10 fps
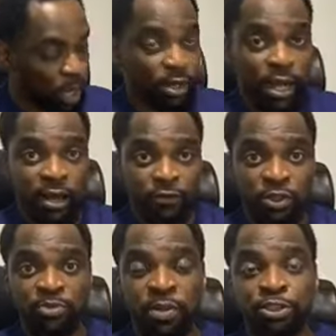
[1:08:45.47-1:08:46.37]
Well, I've
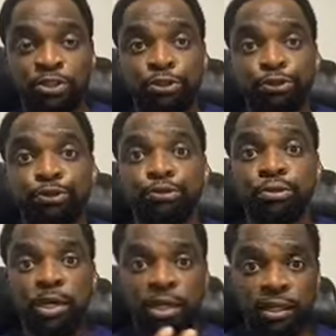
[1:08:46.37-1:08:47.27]
just mentioned to you